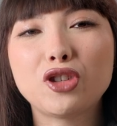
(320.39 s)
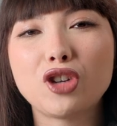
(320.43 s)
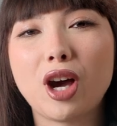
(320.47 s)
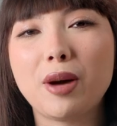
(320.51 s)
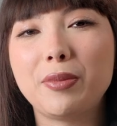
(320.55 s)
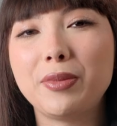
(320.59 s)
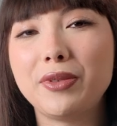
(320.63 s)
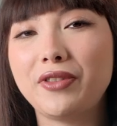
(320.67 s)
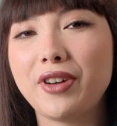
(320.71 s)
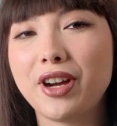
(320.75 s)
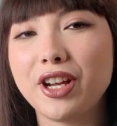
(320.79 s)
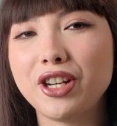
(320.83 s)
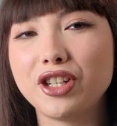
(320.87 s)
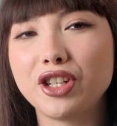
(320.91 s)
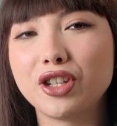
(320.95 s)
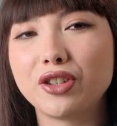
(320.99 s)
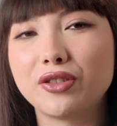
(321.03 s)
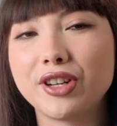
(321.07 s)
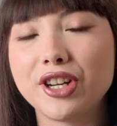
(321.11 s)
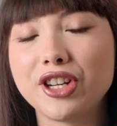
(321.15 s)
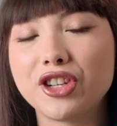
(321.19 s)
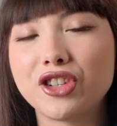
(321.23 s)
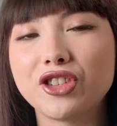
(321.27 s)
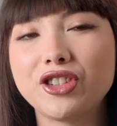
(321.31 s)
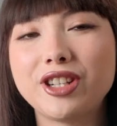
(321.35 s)
Shopify
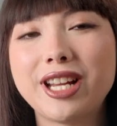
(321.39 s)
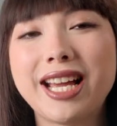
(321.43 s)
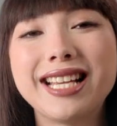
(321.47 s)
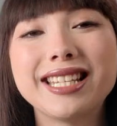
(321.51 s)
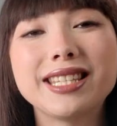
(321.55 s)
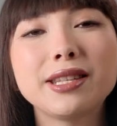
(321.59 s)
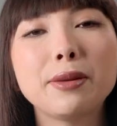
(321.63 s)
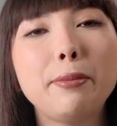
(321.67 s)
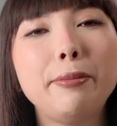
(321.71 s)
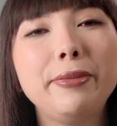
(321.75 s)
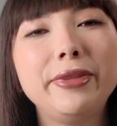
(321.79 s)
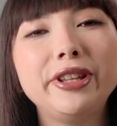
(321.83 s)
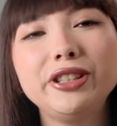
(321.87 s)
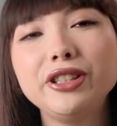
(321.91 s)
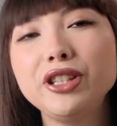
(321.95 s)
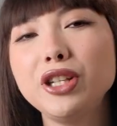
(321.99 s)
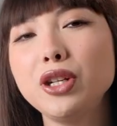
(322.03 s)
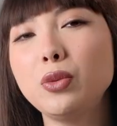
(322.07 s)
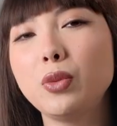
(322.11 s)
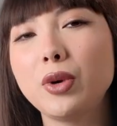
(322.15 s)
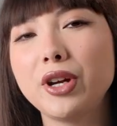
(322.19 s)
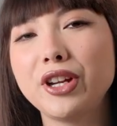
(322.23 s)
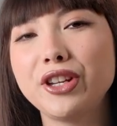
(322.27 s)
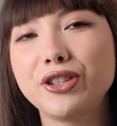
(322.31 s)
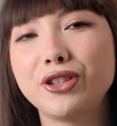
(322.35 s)
integration has a
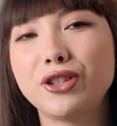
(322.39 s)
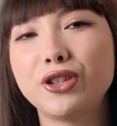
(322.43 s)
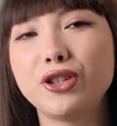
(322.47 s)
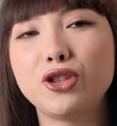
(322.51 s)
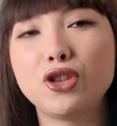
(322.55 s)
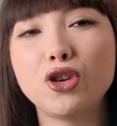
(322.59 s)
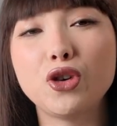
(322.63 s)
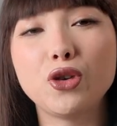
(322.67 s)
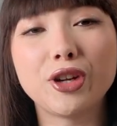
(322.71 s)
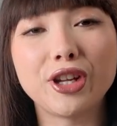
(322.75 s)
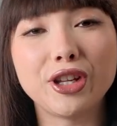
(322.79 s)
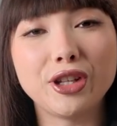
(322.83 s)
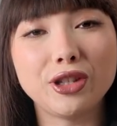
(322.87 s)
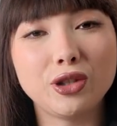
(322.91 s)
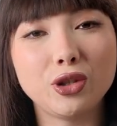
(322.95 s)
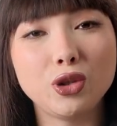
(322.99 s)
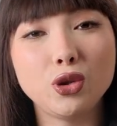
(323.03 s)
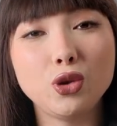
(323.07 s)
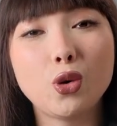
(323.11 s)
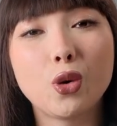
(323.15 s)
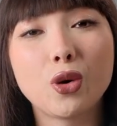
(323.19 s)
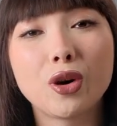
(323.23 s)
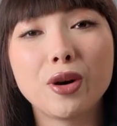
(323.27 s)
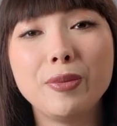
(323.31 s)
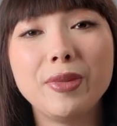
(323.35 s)
million ways to showcase
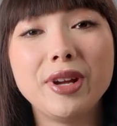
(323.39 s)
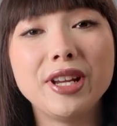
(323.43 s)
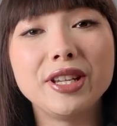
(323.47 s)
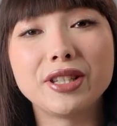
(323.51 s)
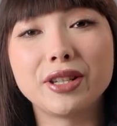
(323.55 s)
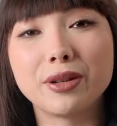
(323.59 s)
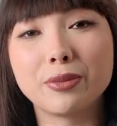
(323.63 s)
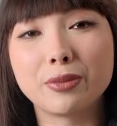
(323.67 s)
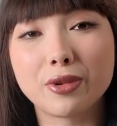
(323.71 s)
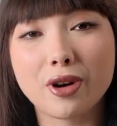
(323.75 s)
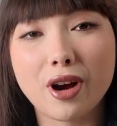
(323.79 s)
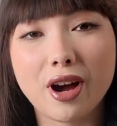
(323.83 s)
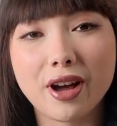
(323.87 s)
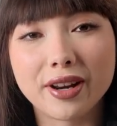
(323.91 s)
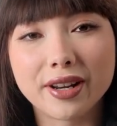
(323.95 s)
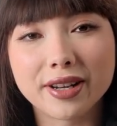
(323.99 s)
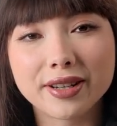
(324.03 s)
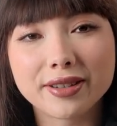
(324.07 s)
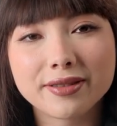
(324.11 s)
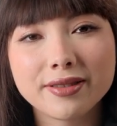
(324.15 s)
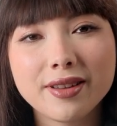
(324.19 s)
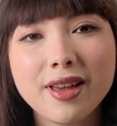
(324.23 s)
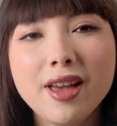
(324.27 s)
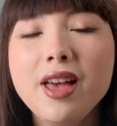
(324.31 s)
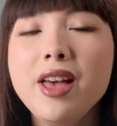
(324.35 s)
your amazing
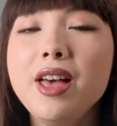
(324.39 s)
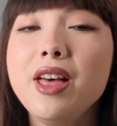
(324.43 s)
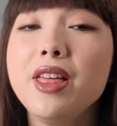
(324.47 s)
products.